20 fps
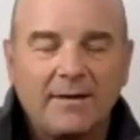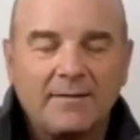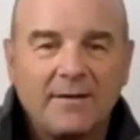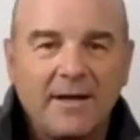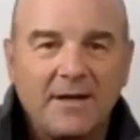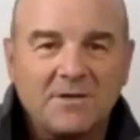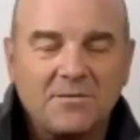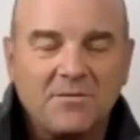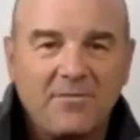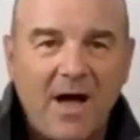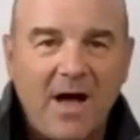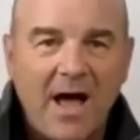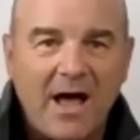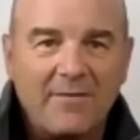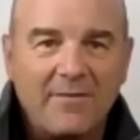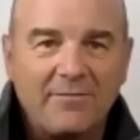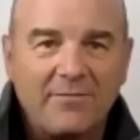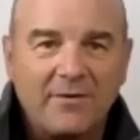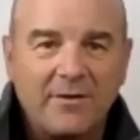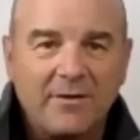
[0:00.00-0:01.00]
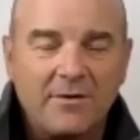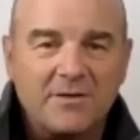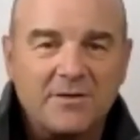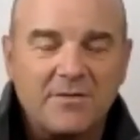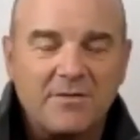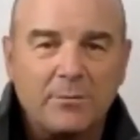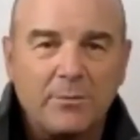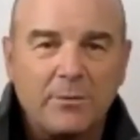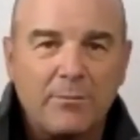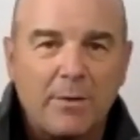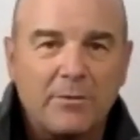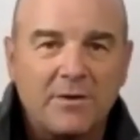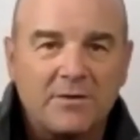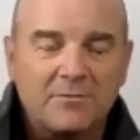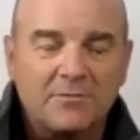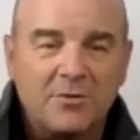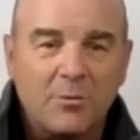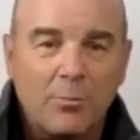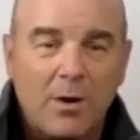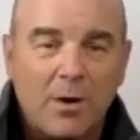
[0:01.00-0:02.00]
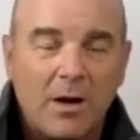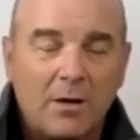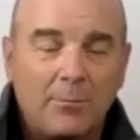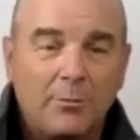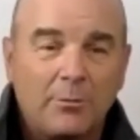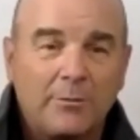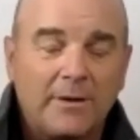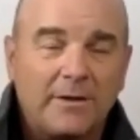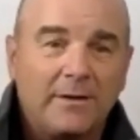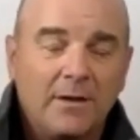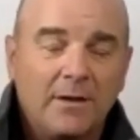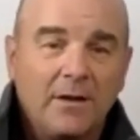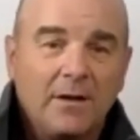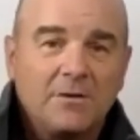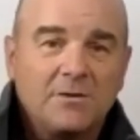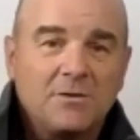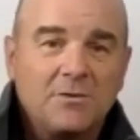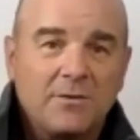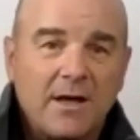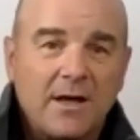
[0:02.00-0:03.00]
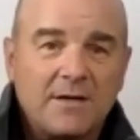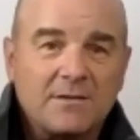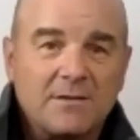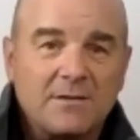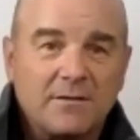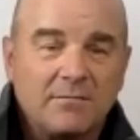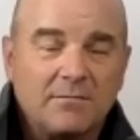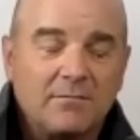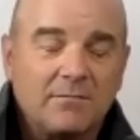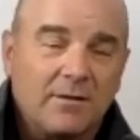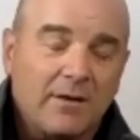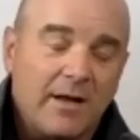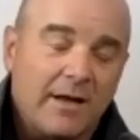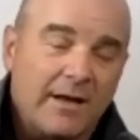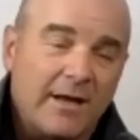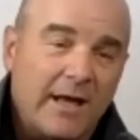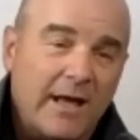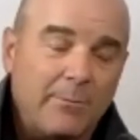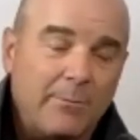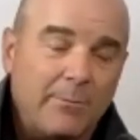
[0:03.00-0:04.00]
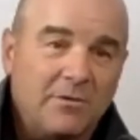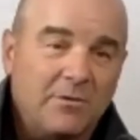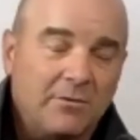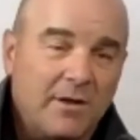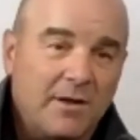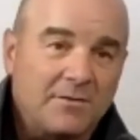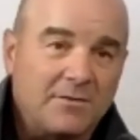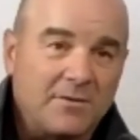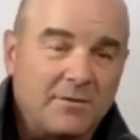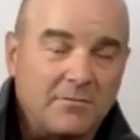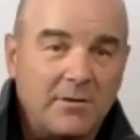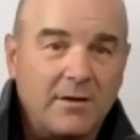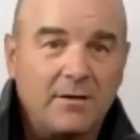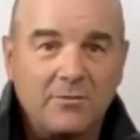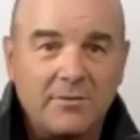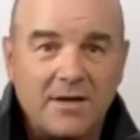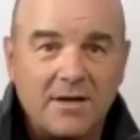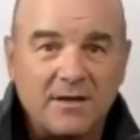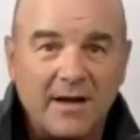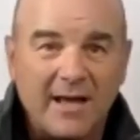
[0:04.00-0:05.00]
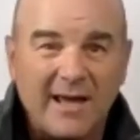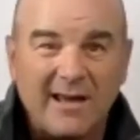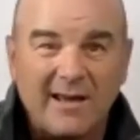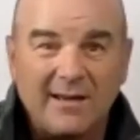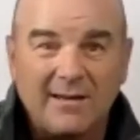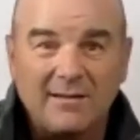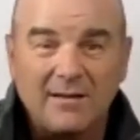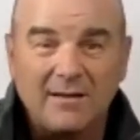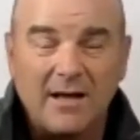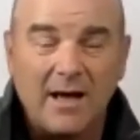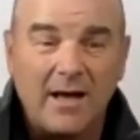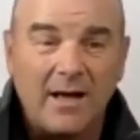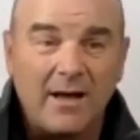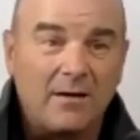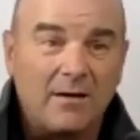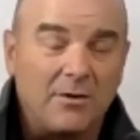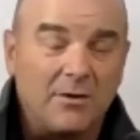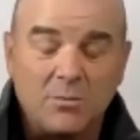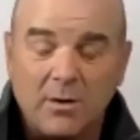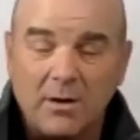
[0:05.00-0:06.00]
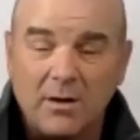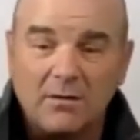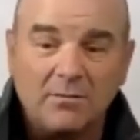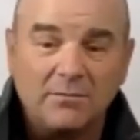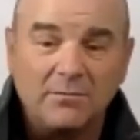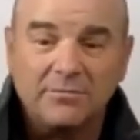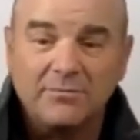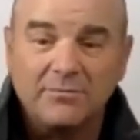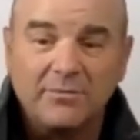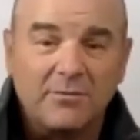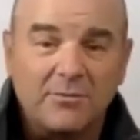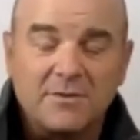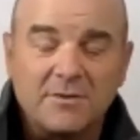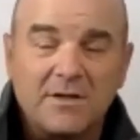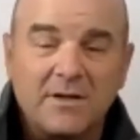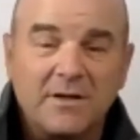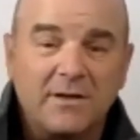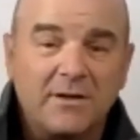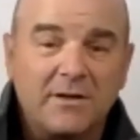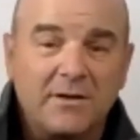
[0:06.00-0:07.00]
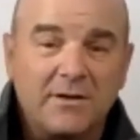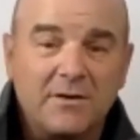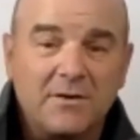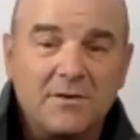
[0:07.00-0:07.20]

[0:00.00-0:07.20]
takes 5 years. You have to be a member of the, so probably 2000, I came in 2003, 2008, I don't know, 12, 13 years.